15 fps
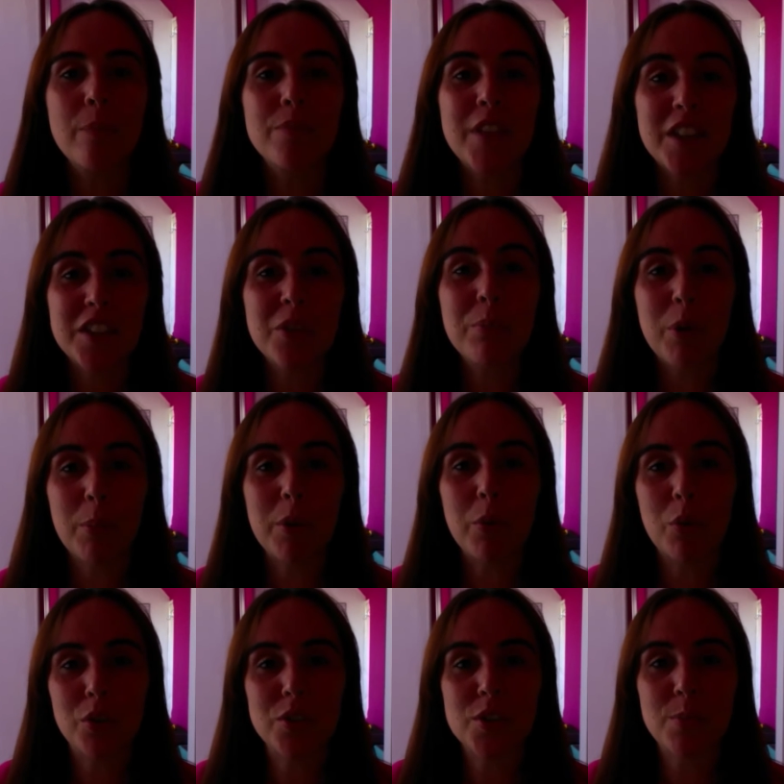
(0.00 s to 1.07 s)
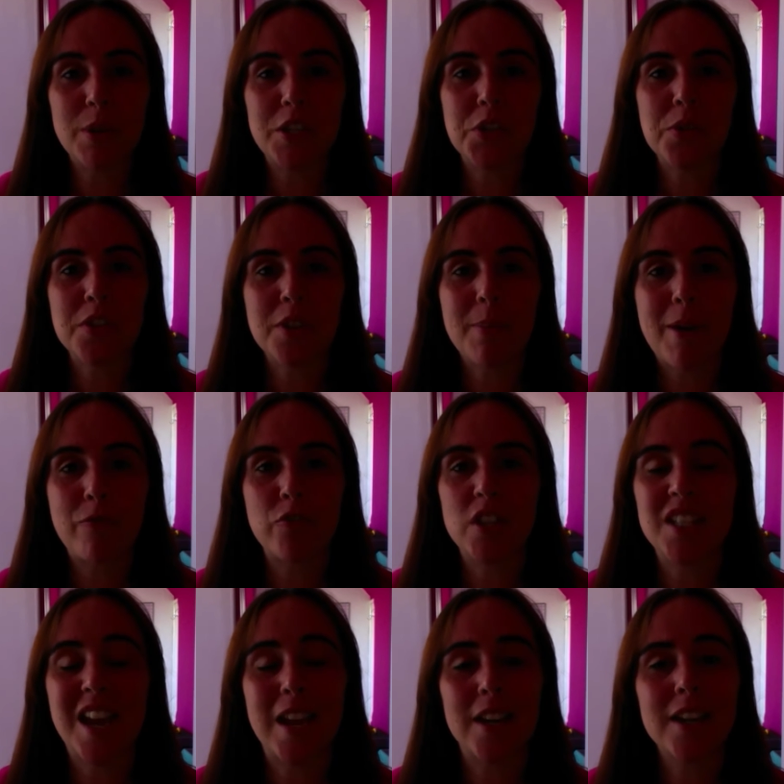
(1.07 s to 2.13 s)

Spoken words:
then you probably want to be doing them every day.